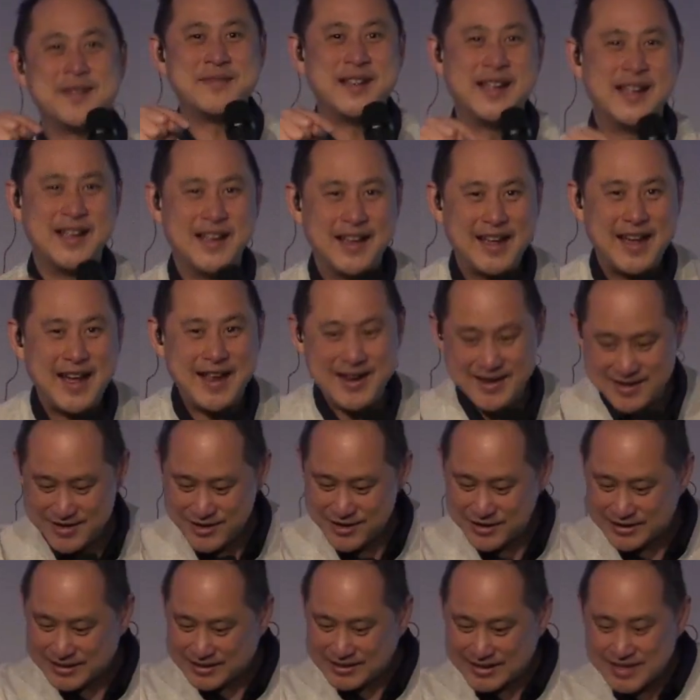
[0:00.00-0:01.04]
And you
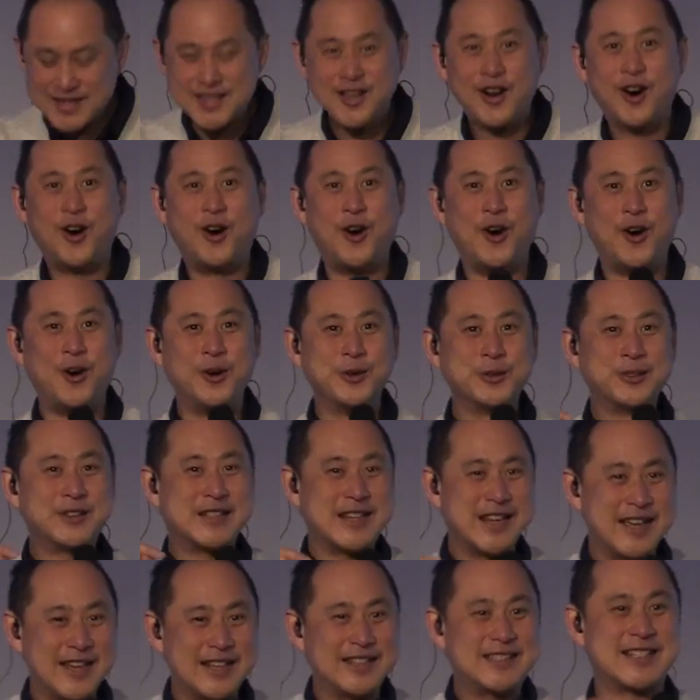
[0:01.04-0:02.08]
see the whole
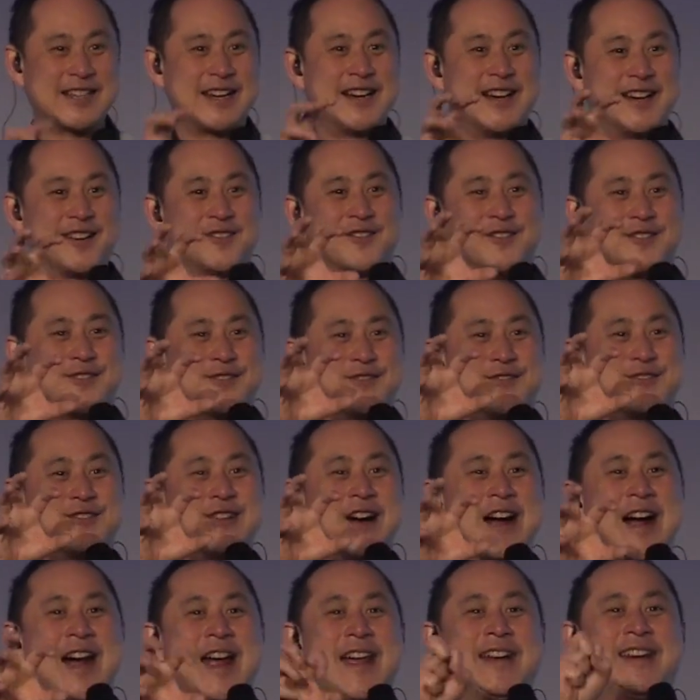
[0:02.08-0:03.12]
thing turn
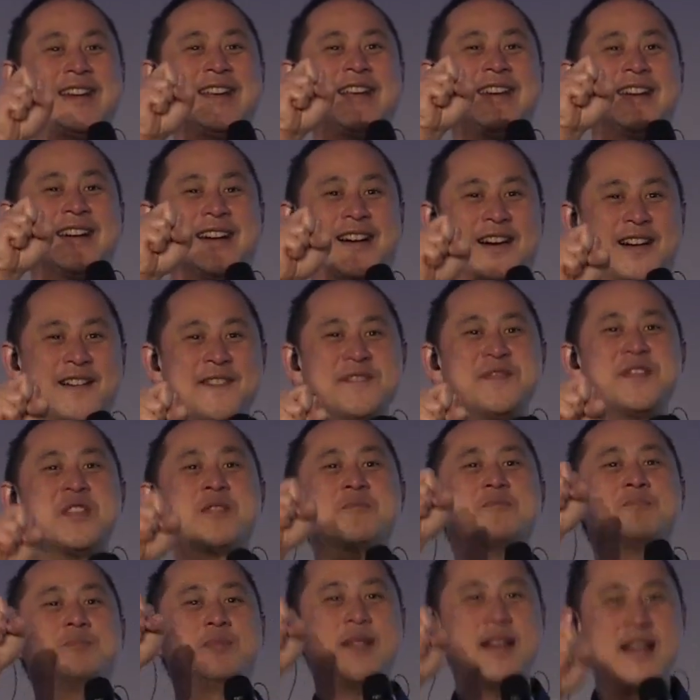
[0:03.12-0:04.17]
right here.
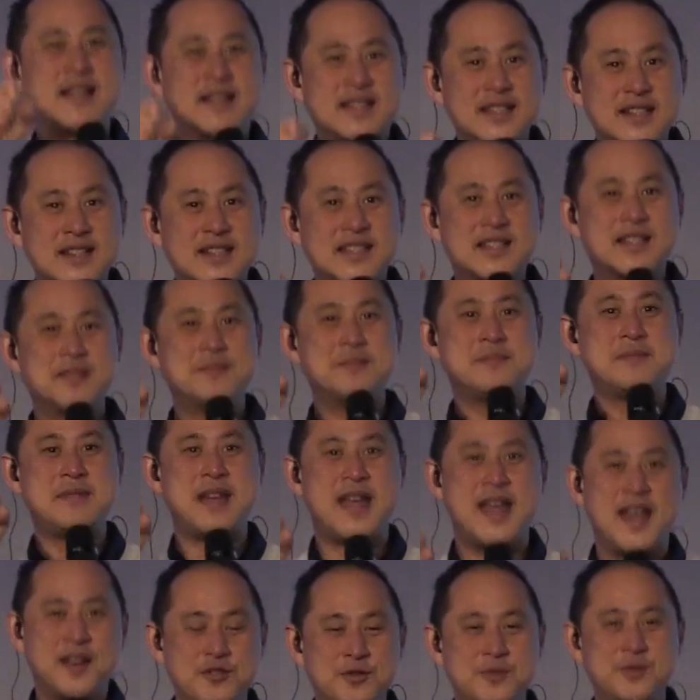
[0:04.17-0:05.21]
Blessed is the man
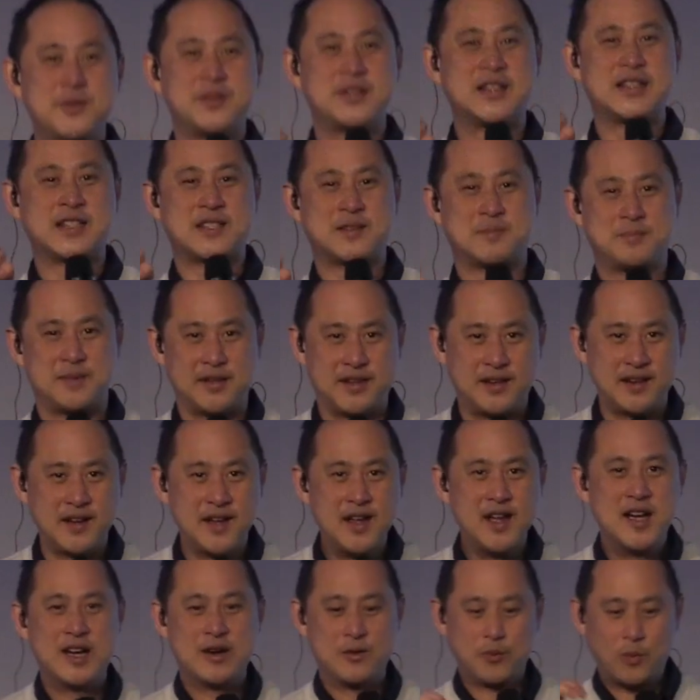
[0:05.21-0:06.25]
whom you discipline.
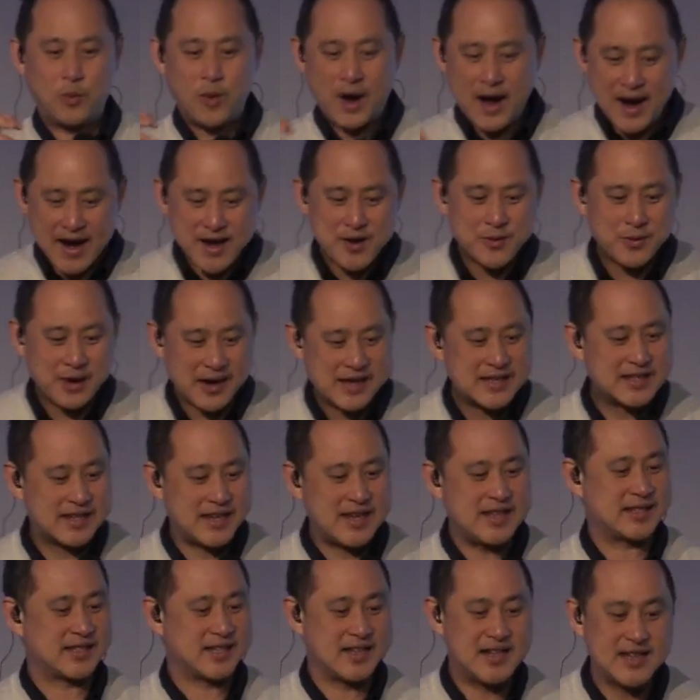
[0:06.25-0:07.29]
Why do I say it
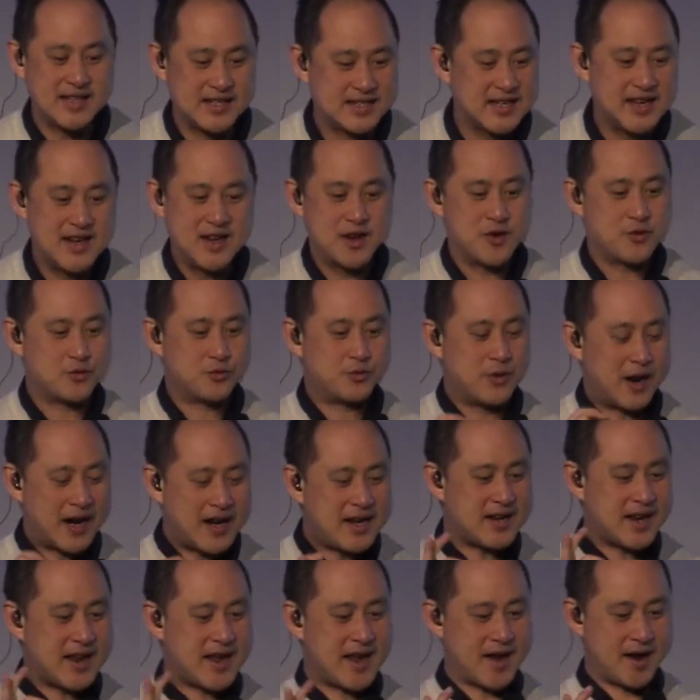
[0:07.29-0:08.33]
turns? Right
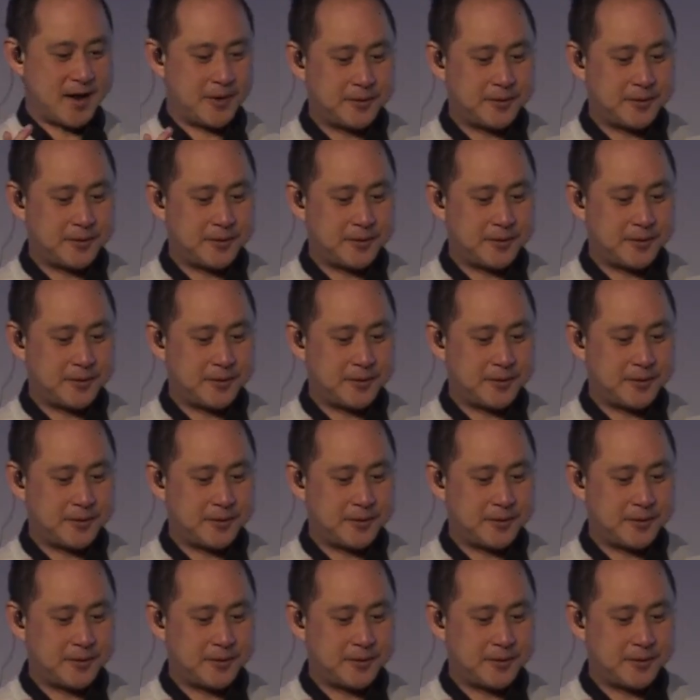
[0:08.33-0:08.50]
now,